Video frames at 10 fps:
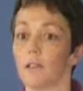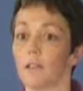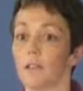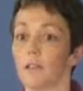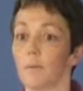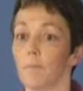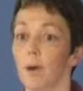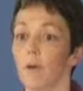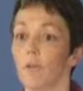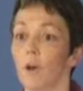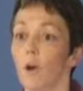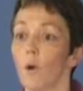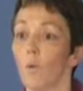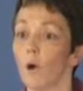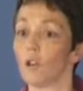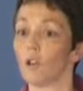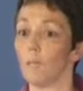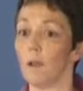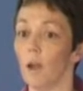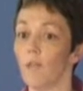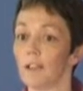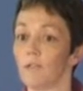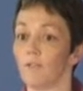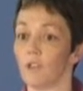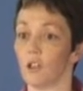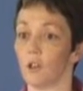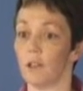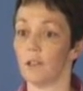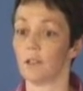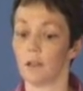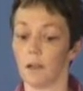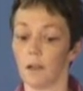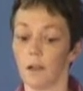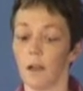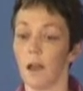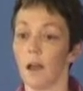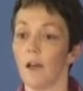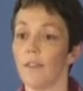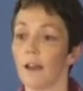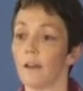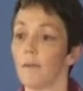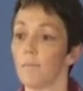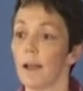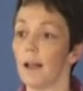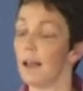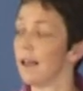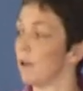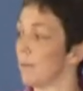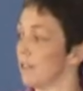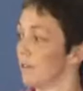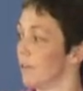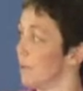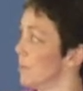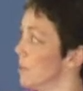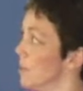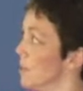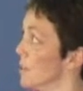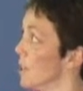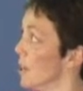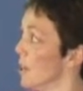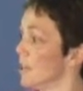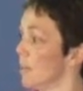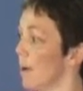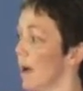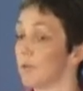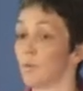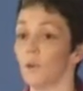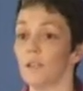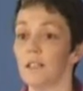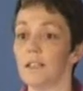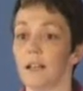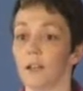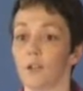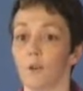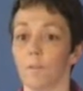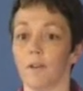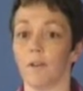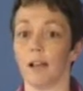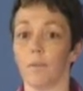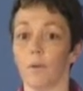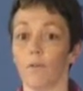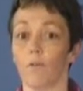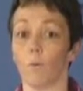to consider both what should be on that official list and then pay a little bit of lip service to perhaps what details should be available